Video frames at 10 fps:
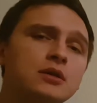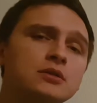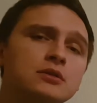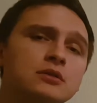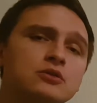
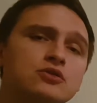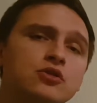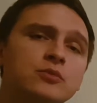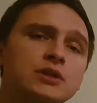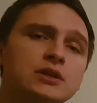in
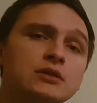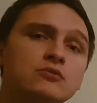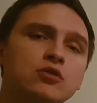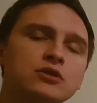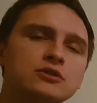Germany, in
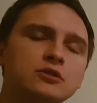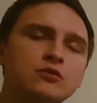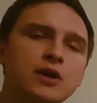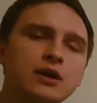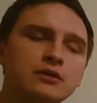Rostock
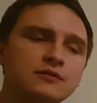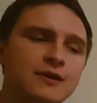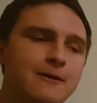where I live,